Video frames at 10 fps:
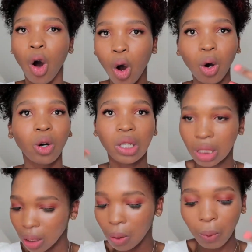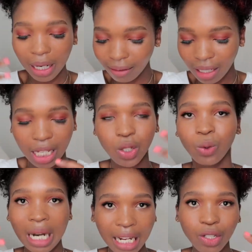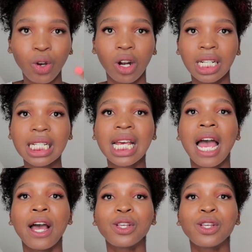or whatever that you would like to call it.